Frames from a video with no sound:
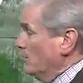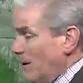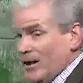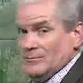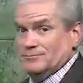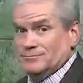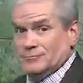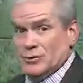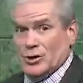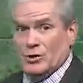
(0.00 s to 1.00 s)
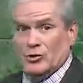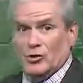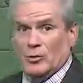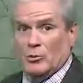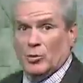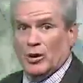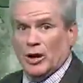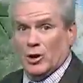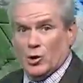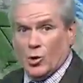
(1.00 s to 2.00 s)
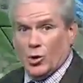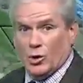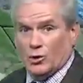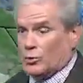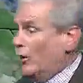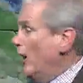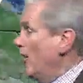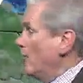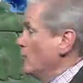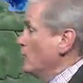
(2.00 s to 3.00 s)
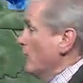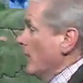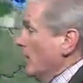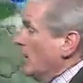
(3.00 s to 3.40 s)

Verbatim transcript: but we could see between a quarter to a half inch of rain.